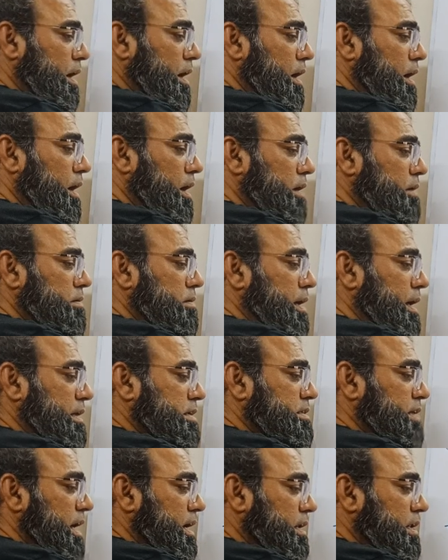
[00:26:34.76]
uh,
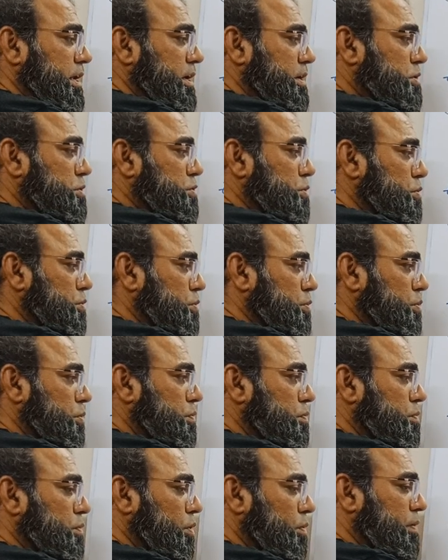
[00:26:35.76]
exactly
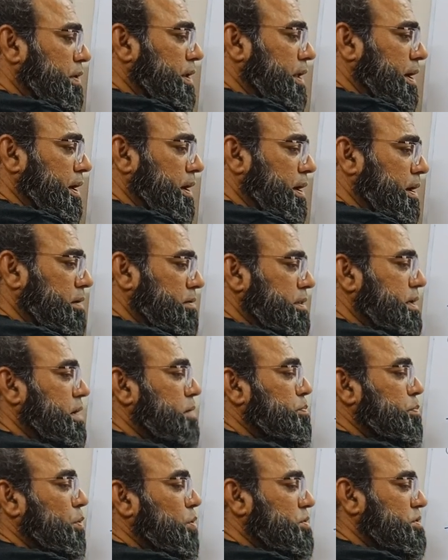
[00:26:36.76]
2 over here, they
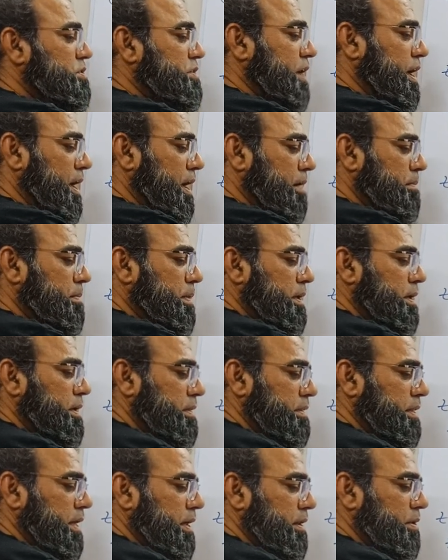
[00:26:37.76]
are both same,
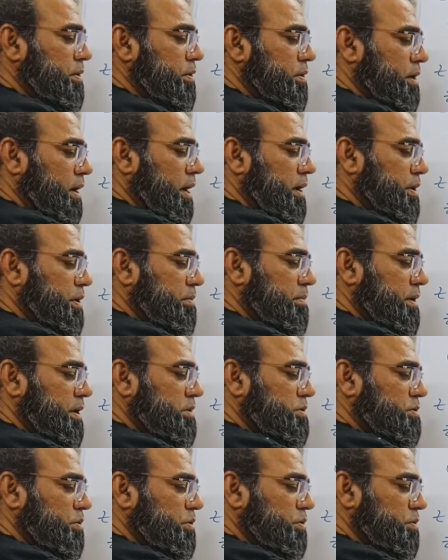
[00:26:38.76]
then your
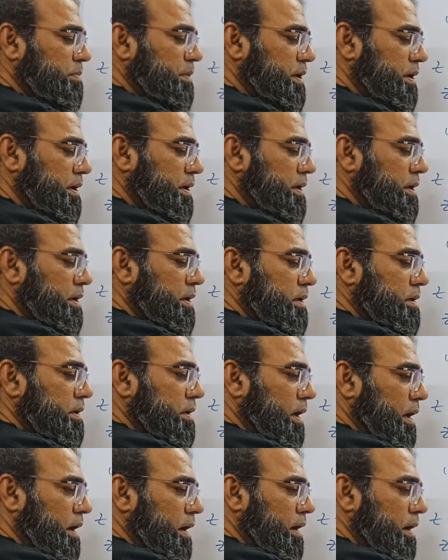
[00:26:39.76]
argument is going to be
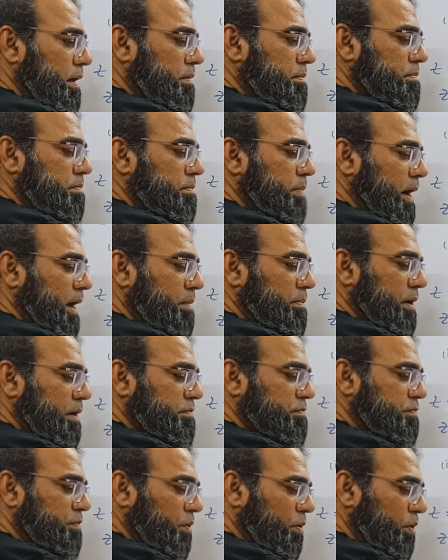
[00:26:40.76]
uh, pi
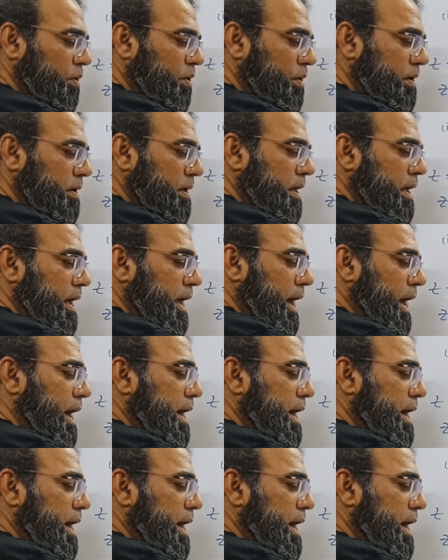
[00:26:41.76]
by 4.